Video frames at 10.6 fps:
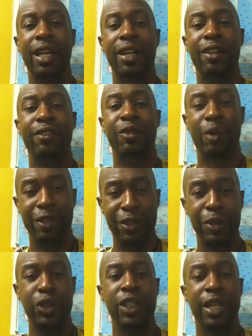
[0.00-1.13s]
of
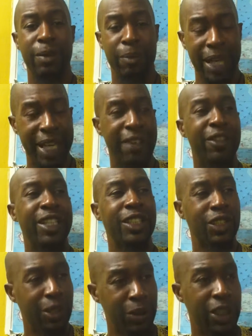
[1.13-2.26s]
revolutionary Pan-African
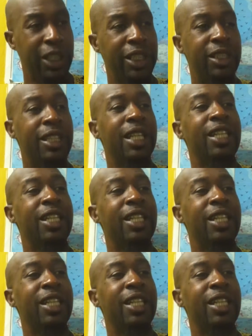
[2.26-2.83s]
socialists